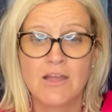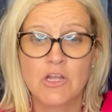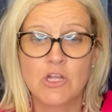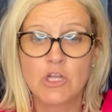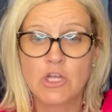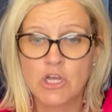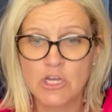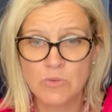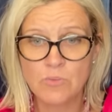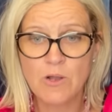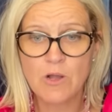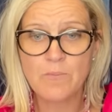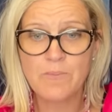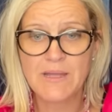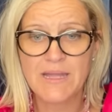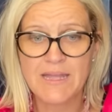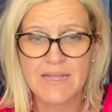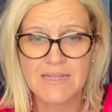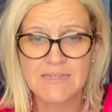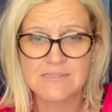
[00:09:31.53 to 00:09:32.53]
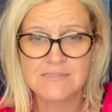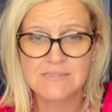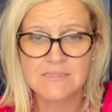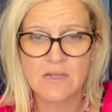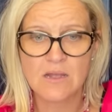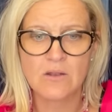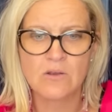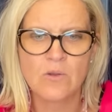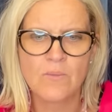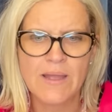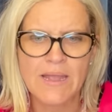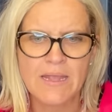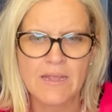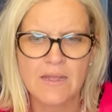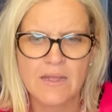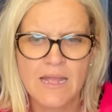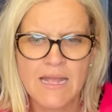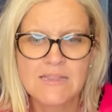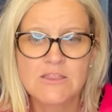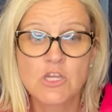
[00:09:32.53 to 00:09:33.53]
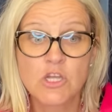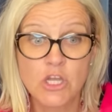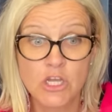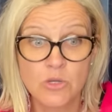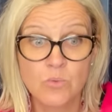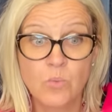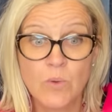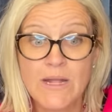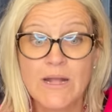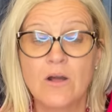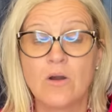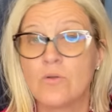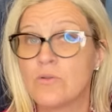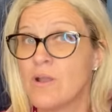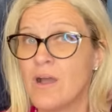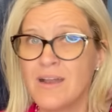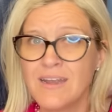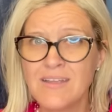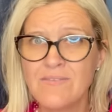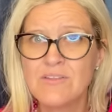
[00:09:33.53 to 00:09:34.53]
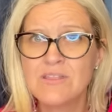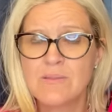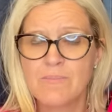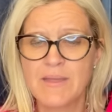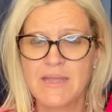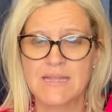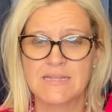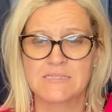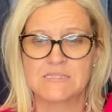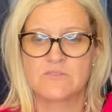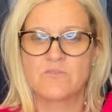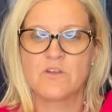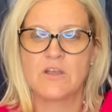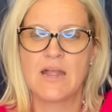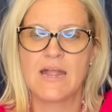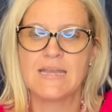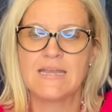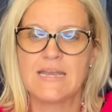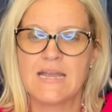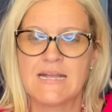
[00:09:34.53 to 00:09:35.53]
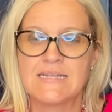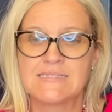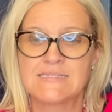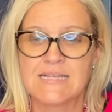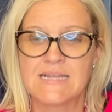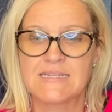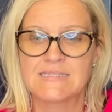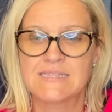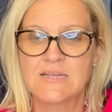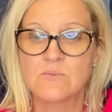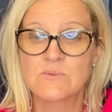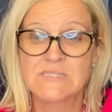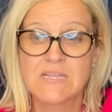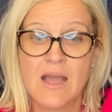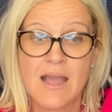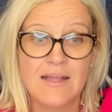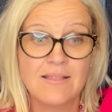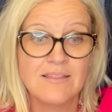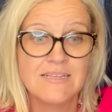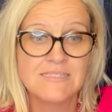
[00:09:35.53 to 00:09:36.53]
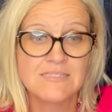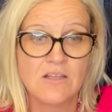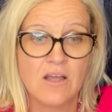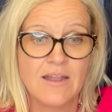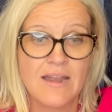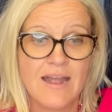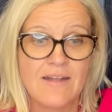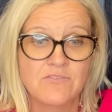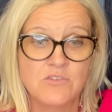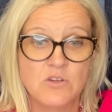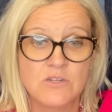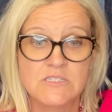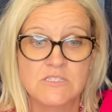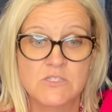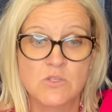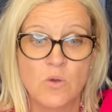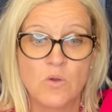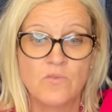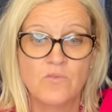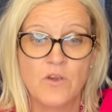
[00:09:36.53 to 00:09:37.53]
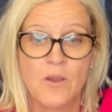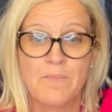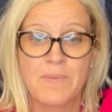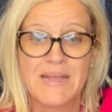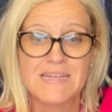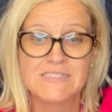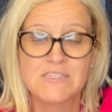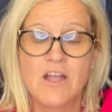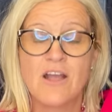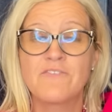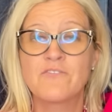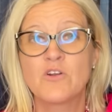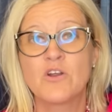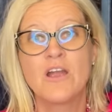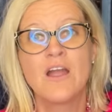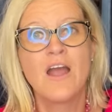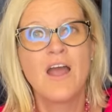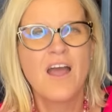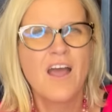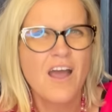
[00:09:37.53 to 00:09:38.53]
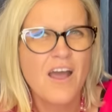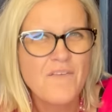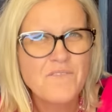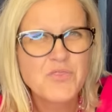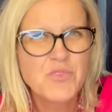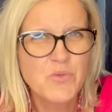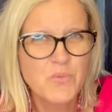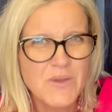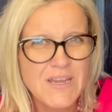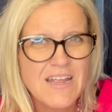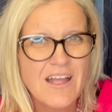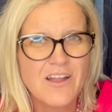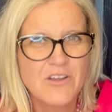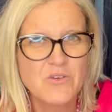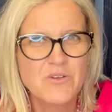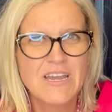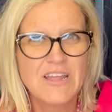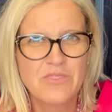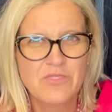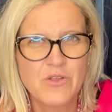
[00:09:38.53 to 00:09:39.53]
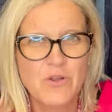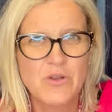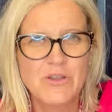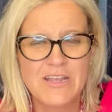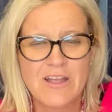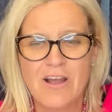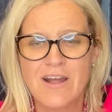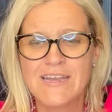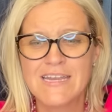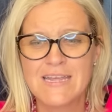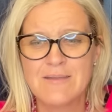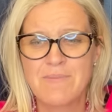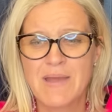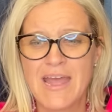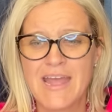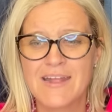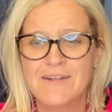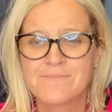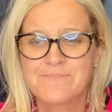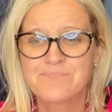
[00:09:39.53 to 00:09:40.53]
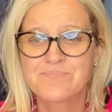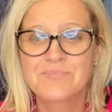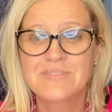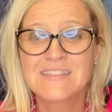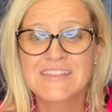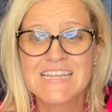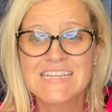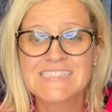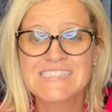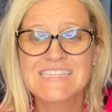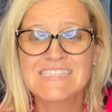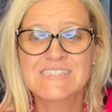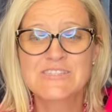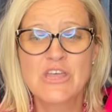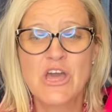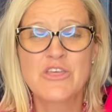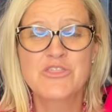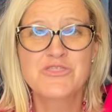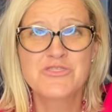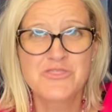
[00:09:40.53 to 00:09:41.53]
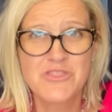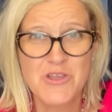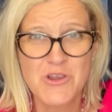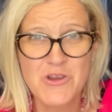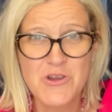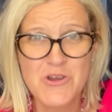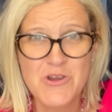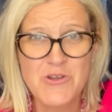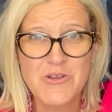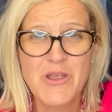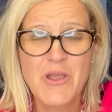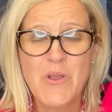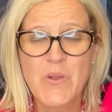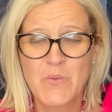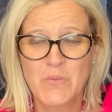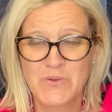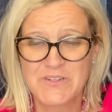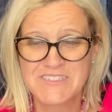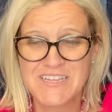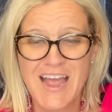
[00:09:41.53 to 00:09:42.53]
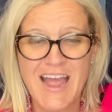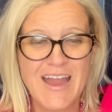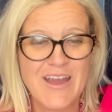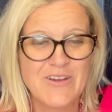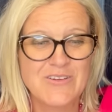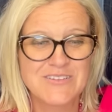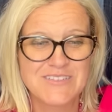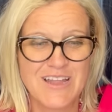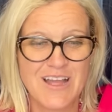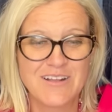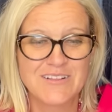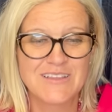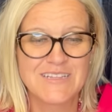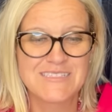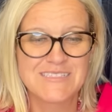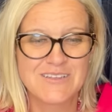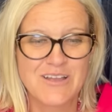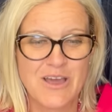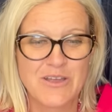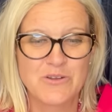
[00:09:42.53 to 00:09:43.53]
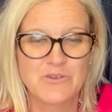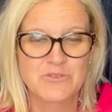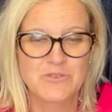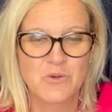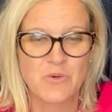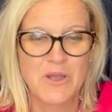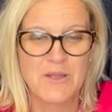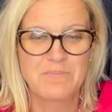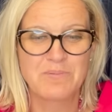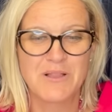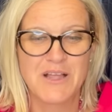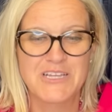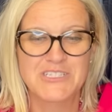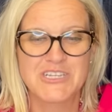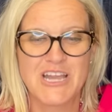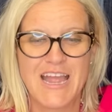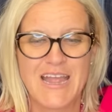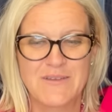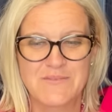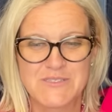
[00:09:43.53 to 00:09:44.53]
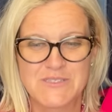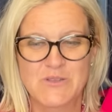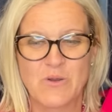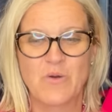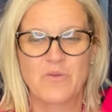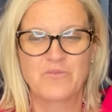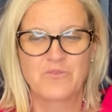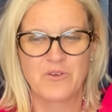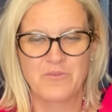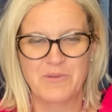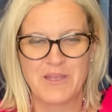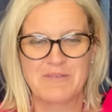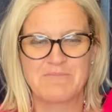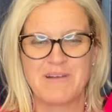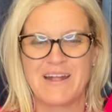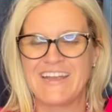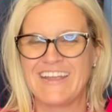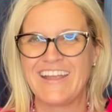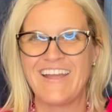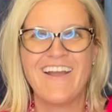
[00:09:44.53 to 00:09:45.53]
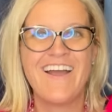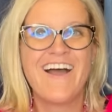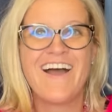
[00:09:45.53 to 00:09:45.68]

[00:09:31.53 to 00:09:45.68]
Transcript: Goodwill bins, oh no, wait, at the Goodwill, not even the bins, for 99 cents. It was highly sought after and sold for a best offer of 330 on eBay. This is the third retired Douglas cuddle toy plush I have sold for big money.